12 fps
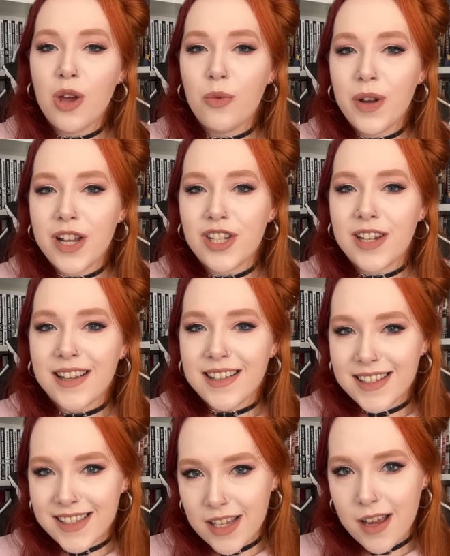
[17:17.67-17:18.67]
which
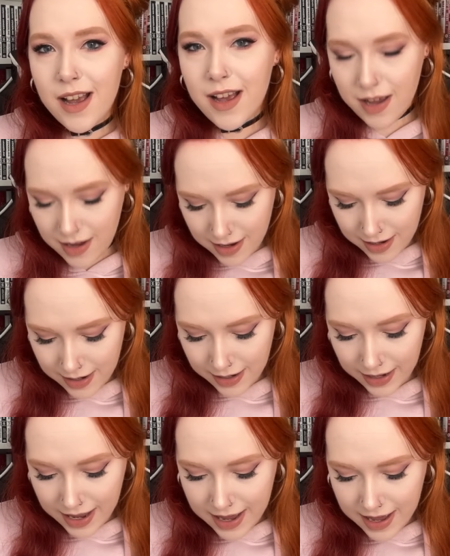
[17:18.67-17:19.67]
is a
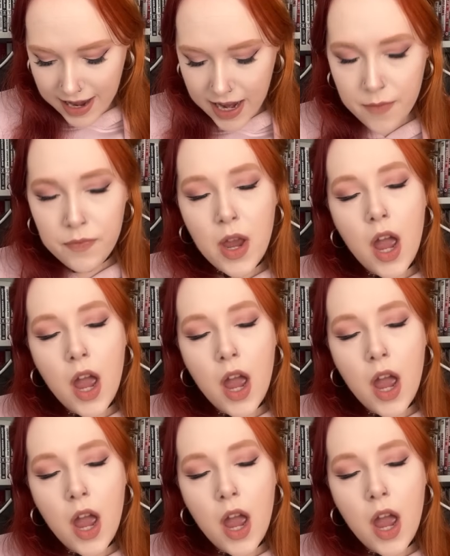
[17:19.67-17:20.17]
lie.